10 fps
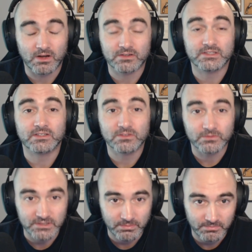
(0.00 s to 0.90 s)

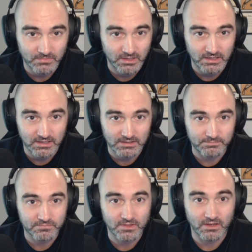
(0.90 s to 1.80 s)
artillery's
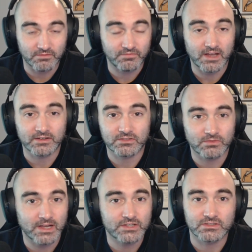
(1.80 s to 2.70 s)
fire
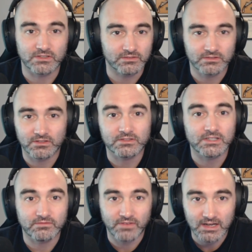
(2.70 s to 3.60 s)
direction or
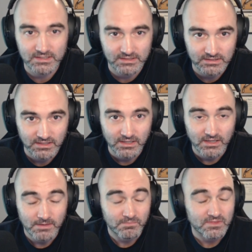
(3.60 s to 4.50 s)
13 Foxes.
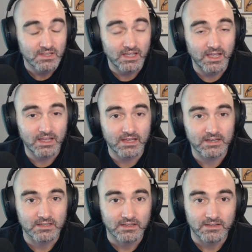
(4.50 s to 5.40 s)

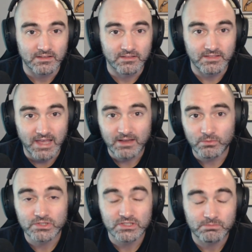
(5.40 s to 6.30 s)
And that
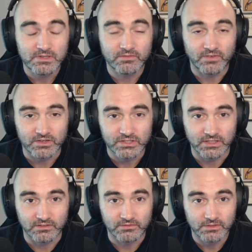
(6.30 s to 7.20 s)
would just be a function
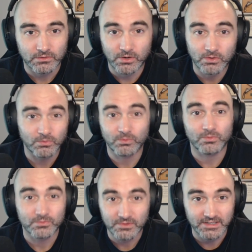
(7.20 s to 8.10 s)
of
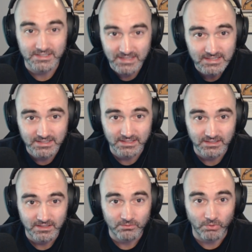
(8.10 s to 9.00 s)
necessity,
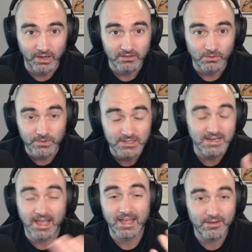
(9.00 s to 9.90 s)
right? We
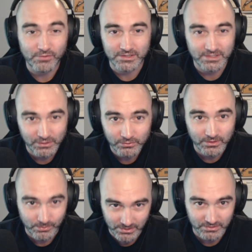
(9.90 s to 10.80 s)
didn't have
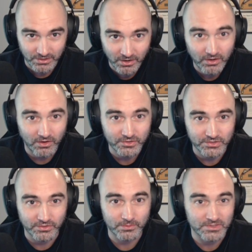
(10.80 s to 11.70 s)
artillery we could call,
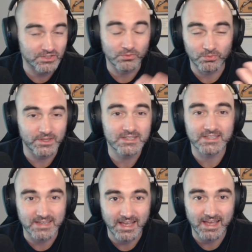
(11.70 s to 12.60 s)
so there was no
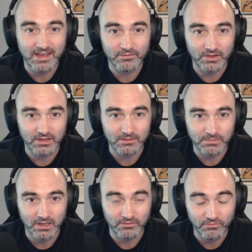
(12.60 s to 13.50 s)
reason to have
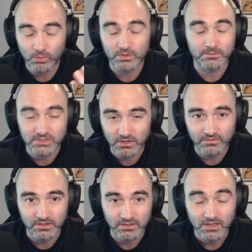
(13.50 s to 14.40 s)
a forward
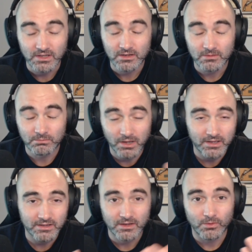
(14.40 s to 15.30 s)
observer,
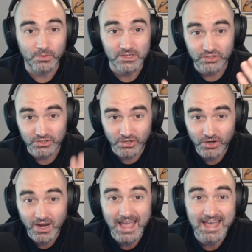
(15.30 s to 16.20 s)
but we
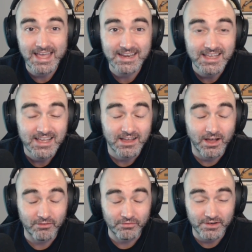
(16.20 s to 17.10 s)
sure had
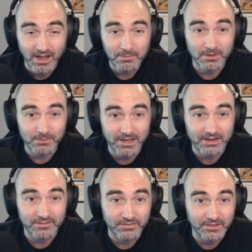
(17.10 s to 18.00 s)
a phenomenal
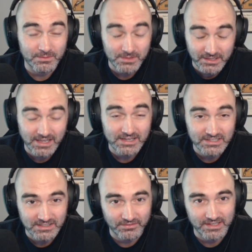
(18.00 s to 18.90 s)
amount of
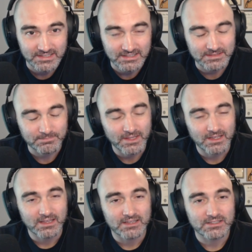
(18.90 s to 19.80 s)
communication devices.
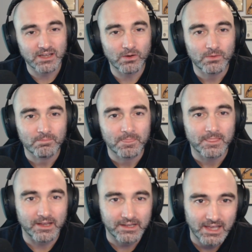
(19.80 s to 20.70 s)
So
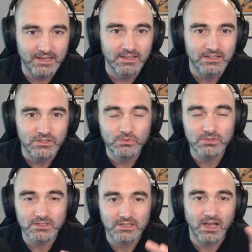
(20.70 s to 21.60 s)
again,
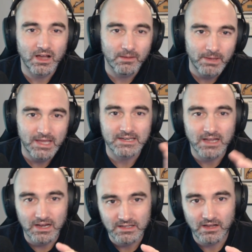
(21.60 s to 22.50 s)
using combat,
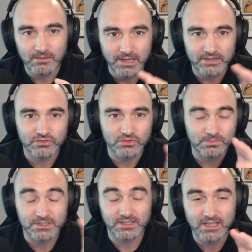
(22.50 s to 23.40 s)
non-combat
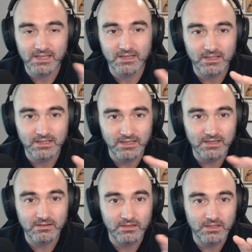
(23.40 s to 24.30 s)
troops can,
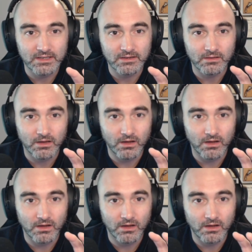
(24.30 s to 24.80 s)
in